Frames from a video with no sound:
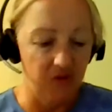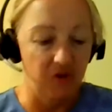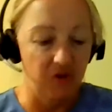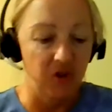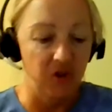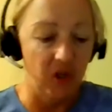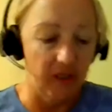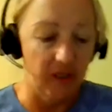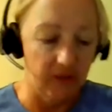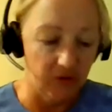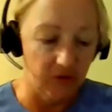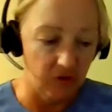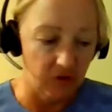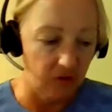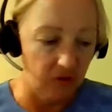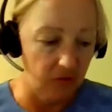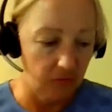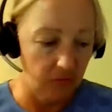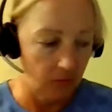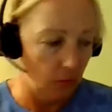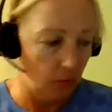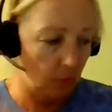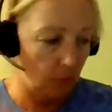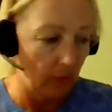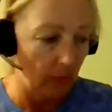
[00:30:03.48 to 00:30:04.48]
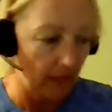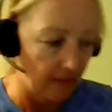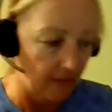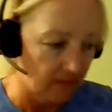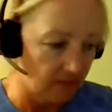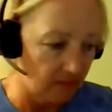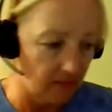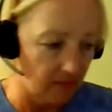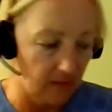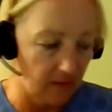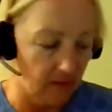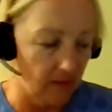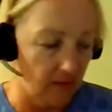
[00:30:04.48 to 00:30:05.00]
judge who
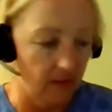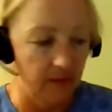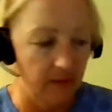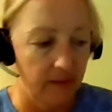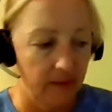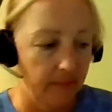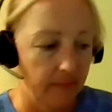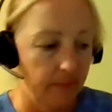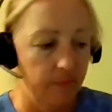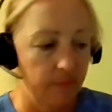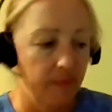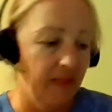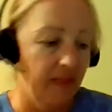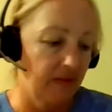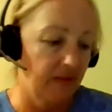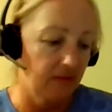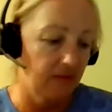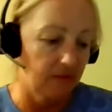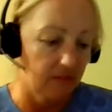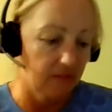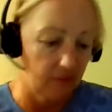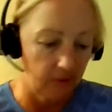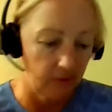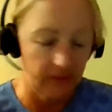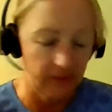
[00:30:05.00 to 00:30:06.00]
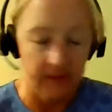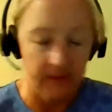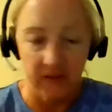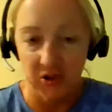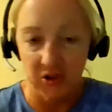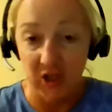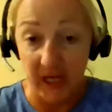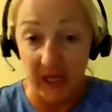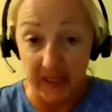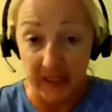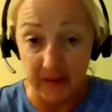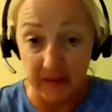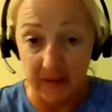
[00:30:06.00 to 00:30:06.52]
has the best looking
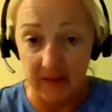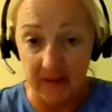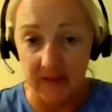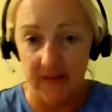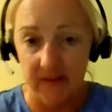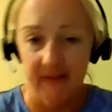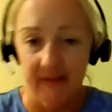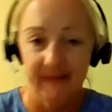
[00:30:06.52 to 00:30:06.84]
chest.